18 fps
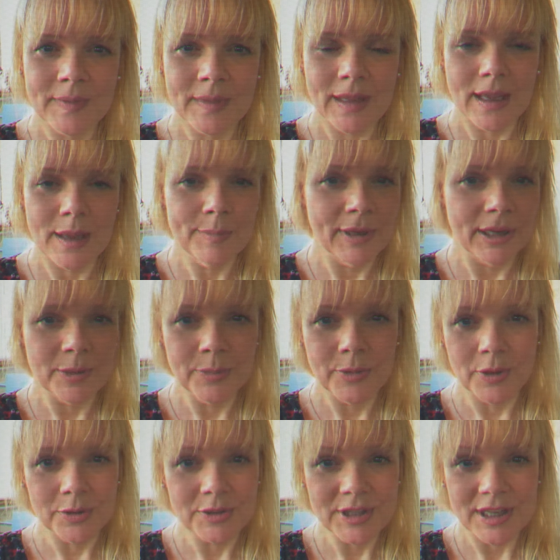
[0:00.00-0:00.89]
I'm not a
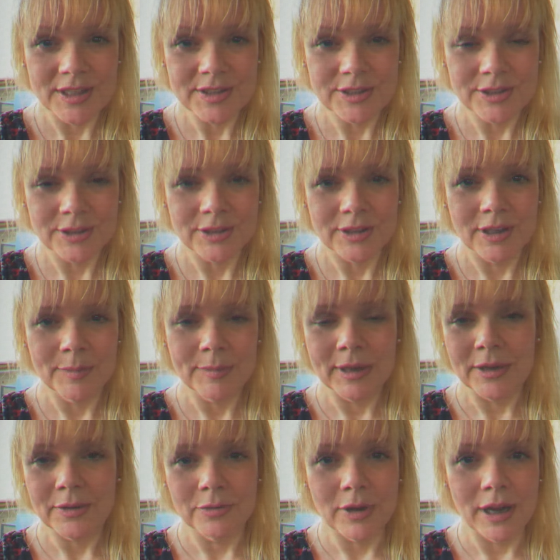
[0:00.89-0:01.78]
protester, I'm
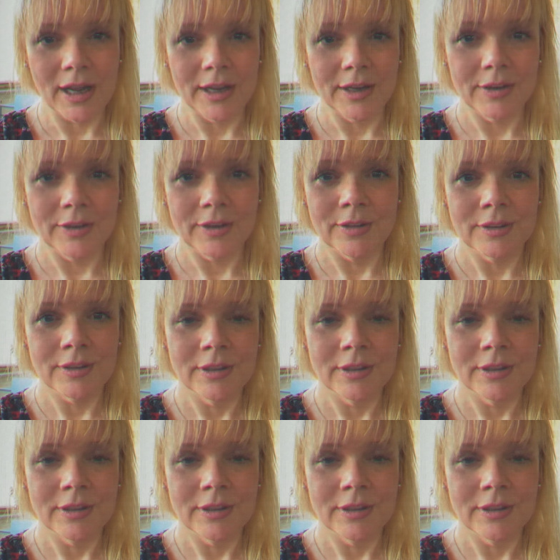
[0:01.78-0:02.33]
not a rioter.